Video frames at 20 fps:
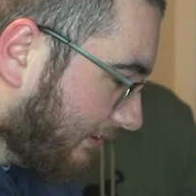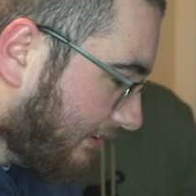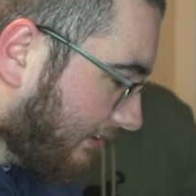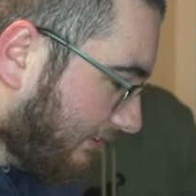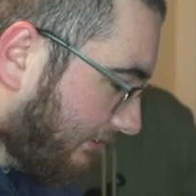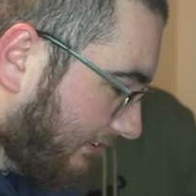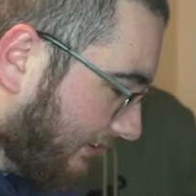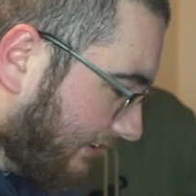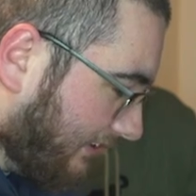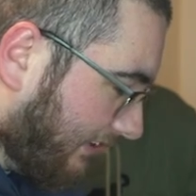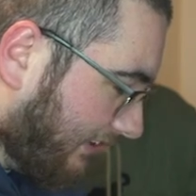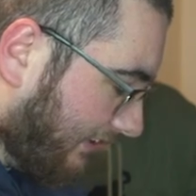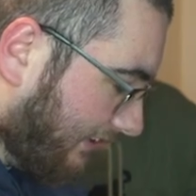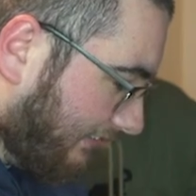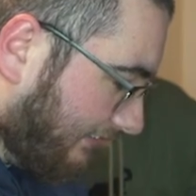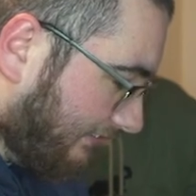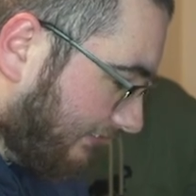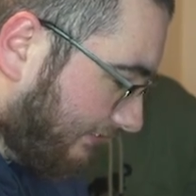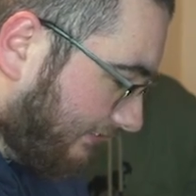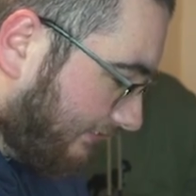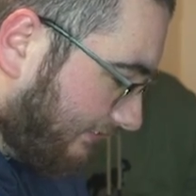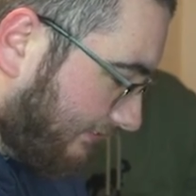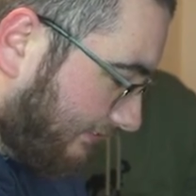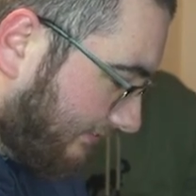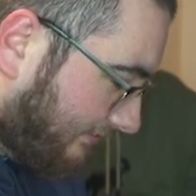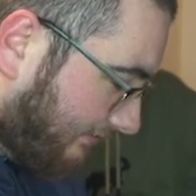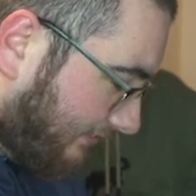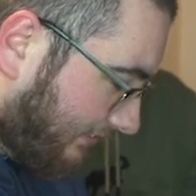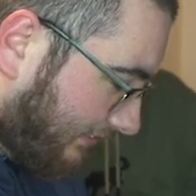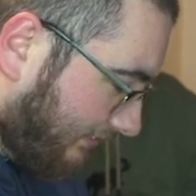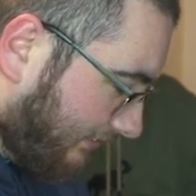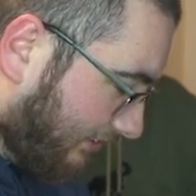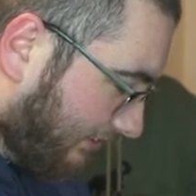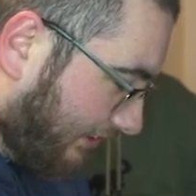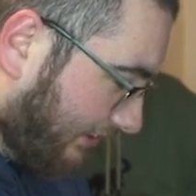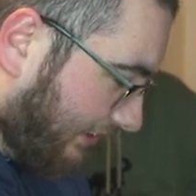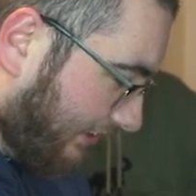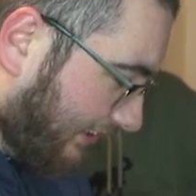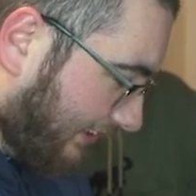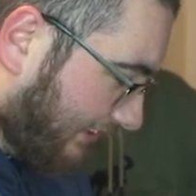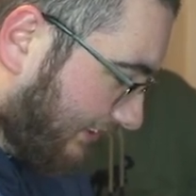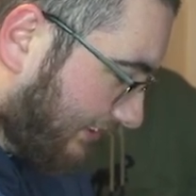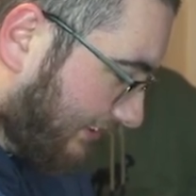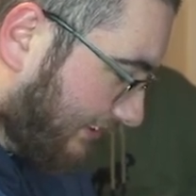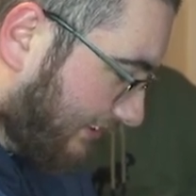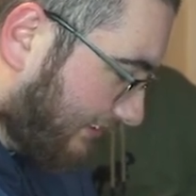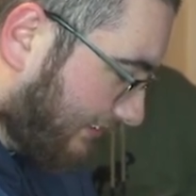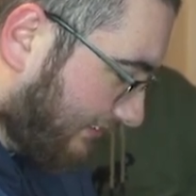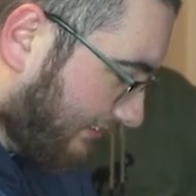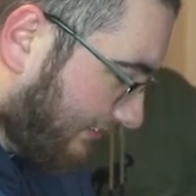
still a 10. Really nice.